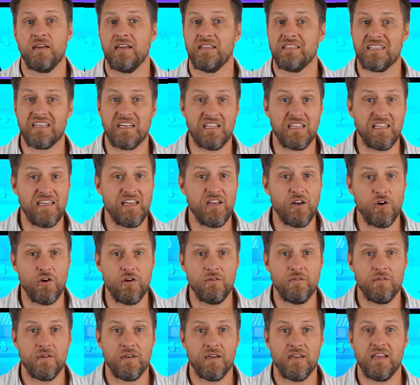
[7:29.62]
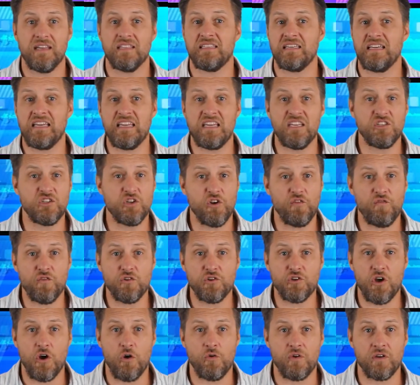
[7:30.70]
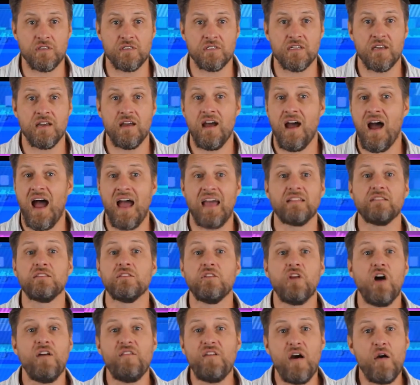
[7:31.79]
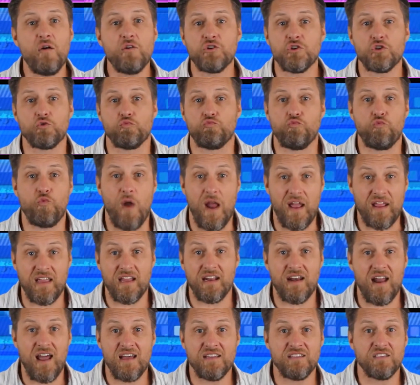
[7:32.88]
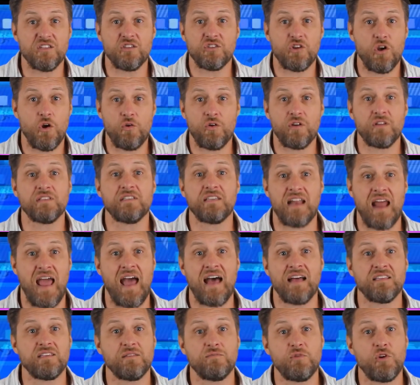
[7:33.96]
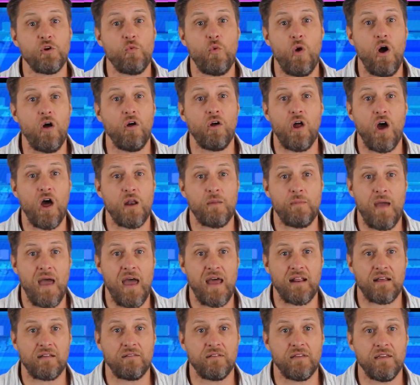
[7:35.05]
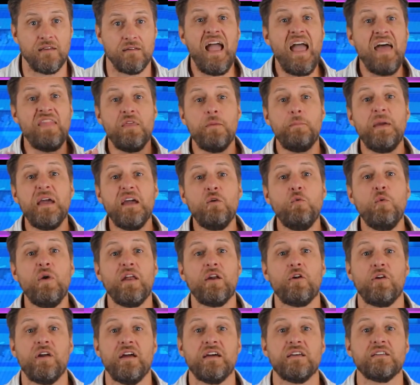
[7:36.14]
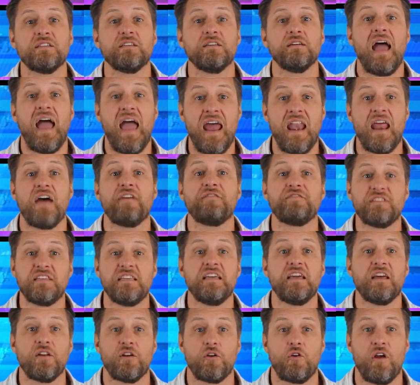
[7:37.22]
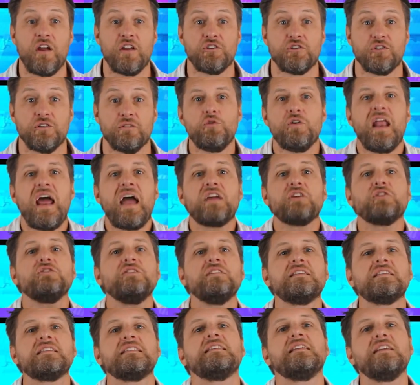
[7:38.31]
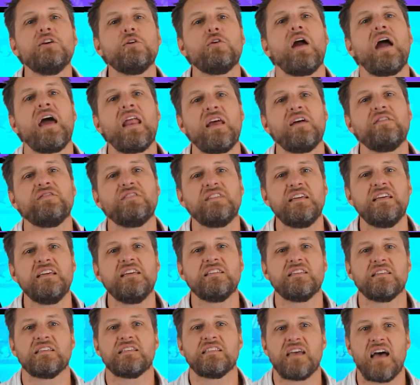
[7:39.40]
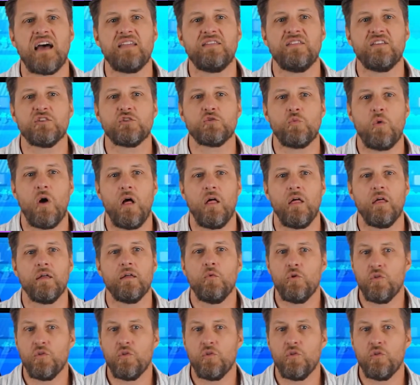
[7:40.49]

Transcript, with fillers: It's cleaner, it's easier for tokens. I love how it just recognizes tokens and adds them to your wallet automatically. And the big winner is NFT integration. You can actually see your NFTs inside this wallet.